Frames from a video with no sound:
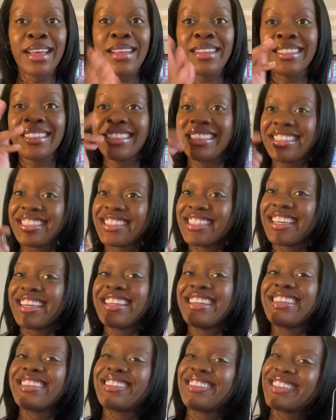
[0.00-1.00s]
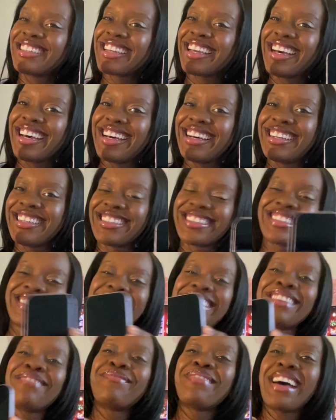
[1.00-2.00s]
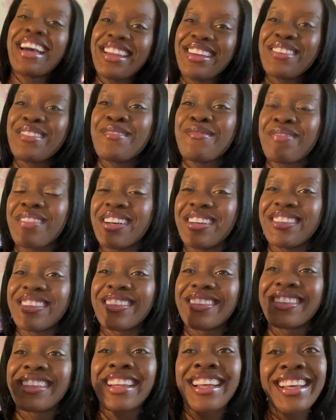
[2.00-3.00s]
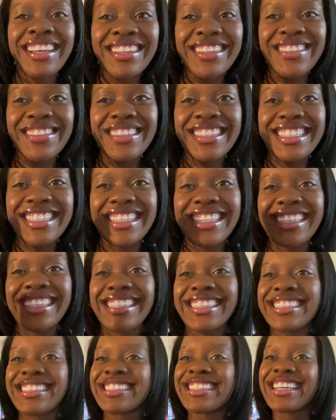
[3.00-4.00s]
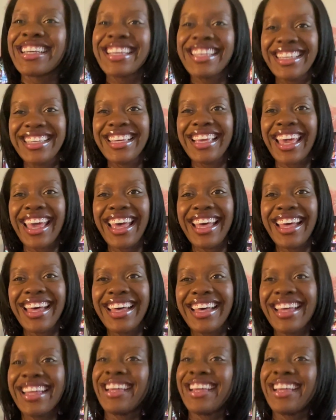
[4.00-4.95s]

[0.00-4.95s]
She's cutting on, guys. My new phone. Who is this? Yeah.